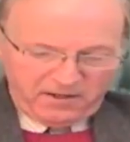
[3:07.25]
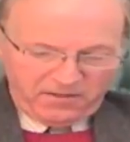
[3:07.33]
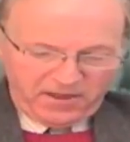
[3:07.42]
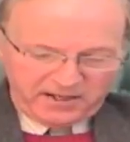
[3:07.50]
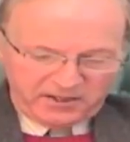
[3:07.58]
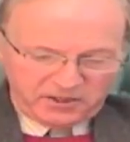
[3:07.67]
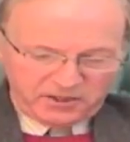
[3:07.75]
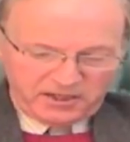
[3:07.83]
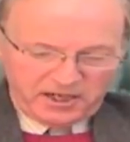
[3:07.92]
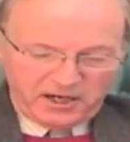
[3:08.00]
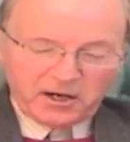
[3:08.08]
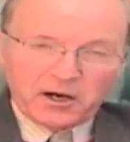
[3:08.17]
that
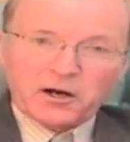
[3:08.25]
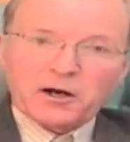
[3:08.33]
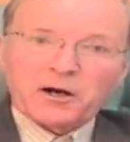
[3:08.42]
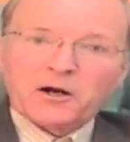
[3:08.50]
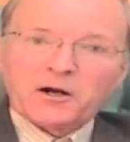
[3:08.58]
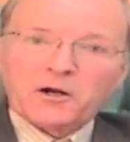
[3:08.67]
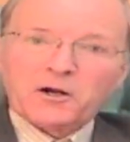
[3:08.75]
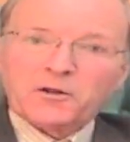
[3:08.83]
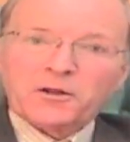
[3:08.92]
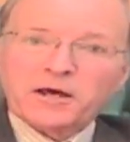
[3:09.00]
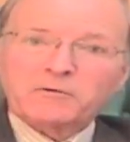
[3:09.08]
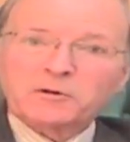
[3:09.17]

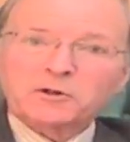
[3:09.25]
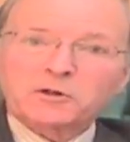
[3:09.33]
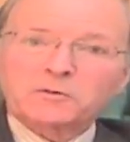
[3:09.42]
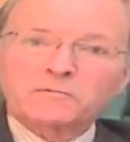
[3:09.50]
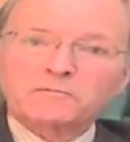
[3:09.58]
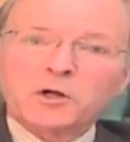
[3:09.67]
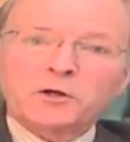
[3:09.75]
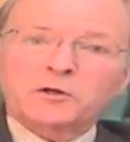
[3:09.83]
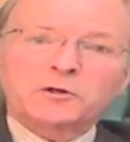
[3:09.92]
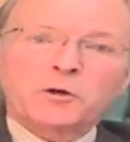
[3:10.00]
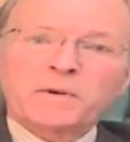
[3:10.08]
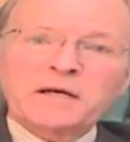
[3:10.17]
there was
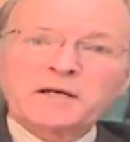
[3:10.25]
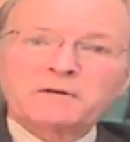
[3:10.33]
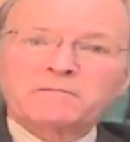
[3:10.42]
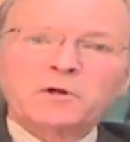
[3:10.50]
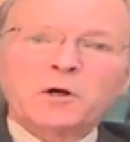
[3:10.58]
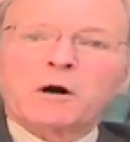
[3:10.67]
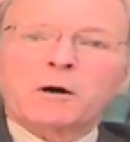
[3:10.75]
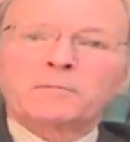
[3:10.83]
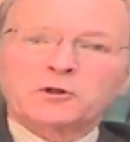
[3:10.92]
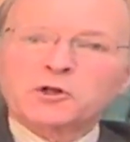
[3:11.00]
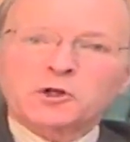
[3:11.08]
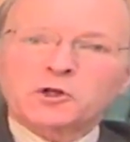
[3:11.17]
to be no
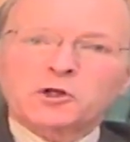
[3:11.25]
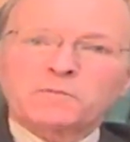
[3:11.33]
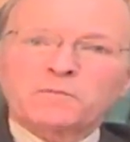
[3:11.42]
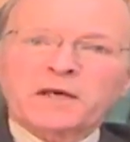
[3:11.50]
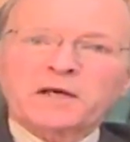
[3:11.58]
opposition.